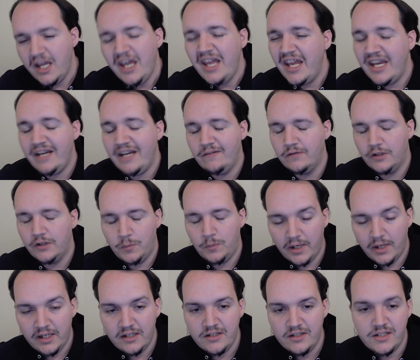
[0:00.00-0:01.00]
It
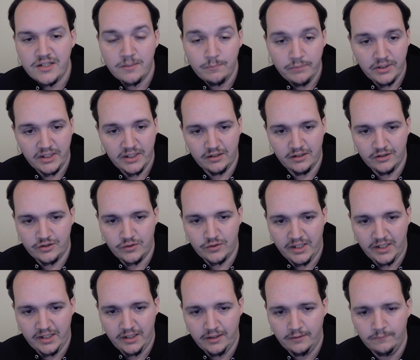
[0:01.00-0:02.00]
requires some player
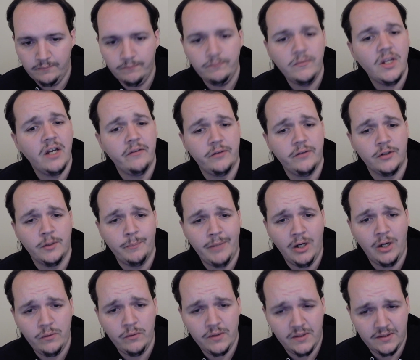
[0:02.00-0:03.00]
training of your
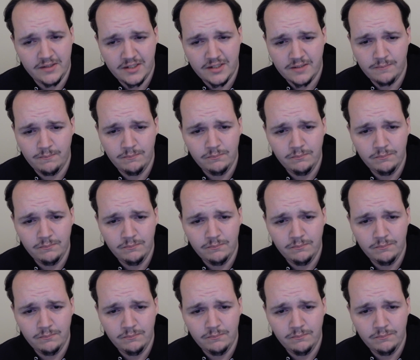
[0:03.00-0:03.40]
opponents.